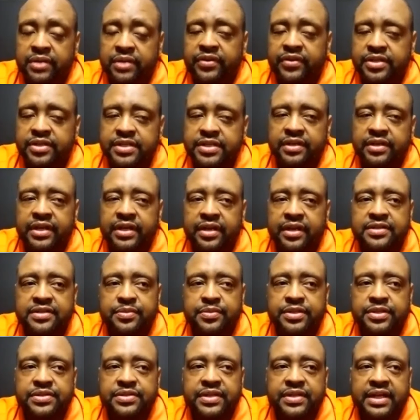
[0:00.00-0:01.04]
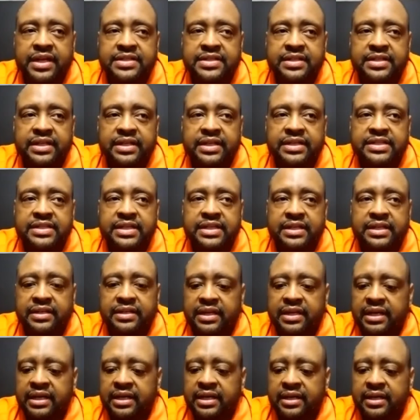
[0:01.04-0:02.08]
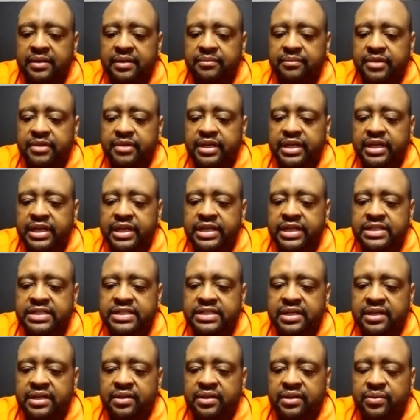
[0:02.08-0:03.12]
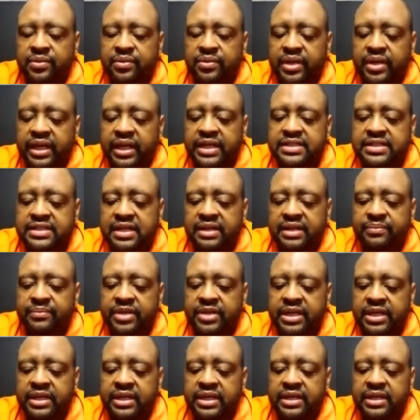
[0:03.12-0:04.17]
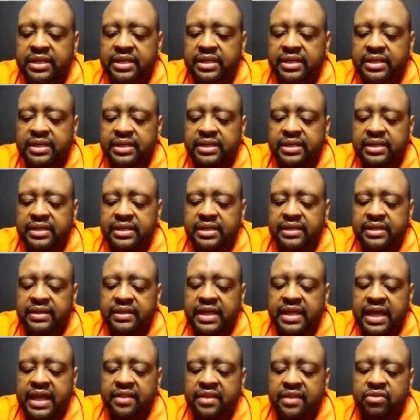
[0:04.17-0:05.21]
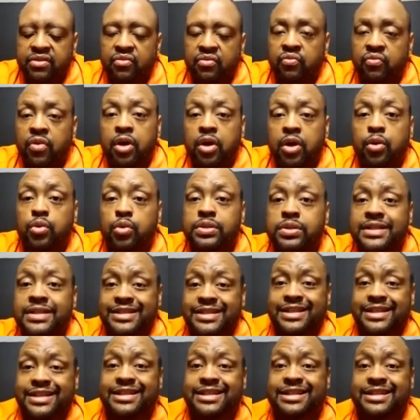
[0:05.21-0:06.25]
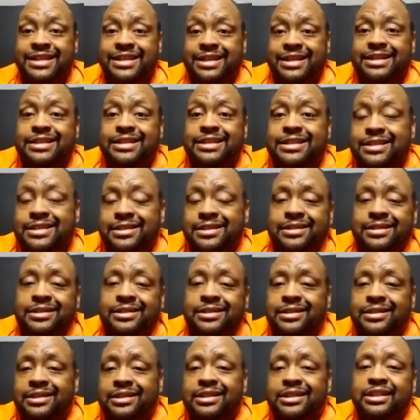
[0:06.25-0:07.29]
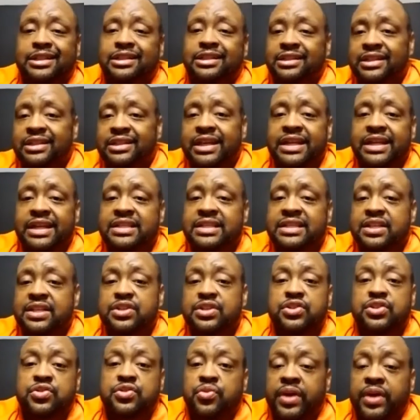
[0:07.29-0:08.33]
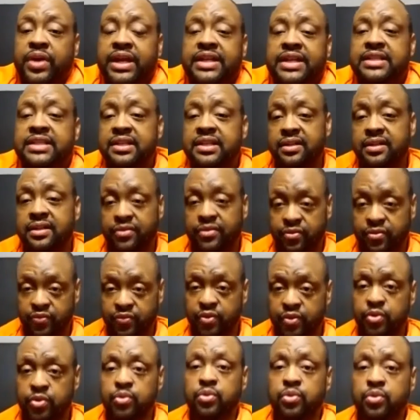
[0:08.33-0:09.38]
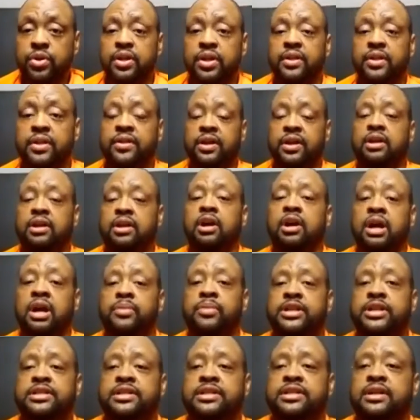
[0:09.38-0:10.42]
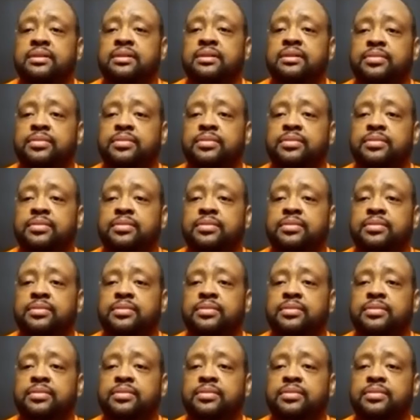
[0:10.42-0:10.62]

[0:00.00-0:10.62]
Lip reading: years ago now, because we're in 2019. And so he taught me that the road to success leads straight through the garbage dump.